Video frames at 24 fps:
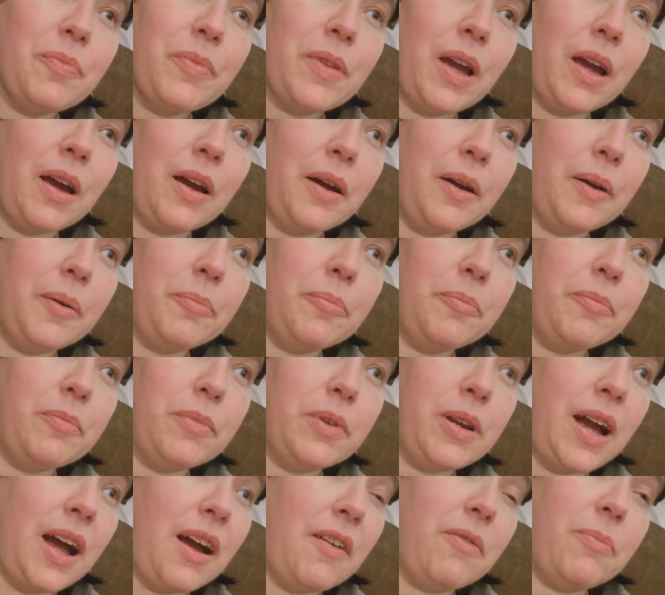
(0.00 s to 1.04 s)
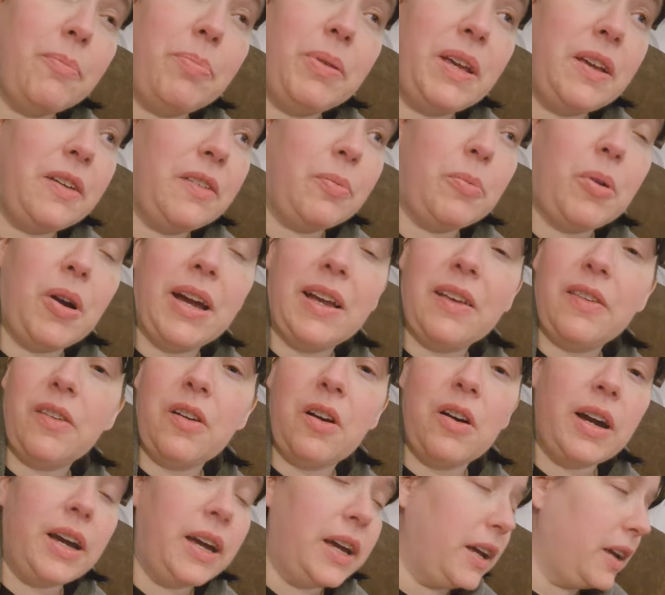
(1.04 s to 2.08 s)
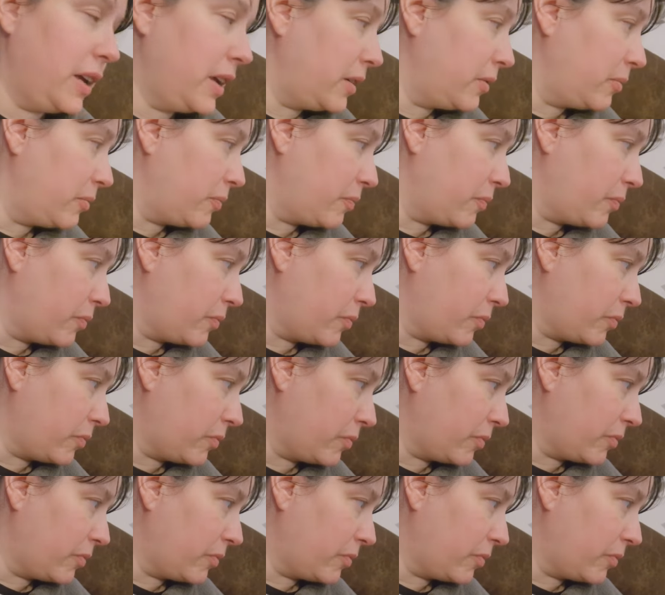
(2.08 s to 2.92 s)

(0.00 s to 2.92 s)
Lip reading: Because my anxiety,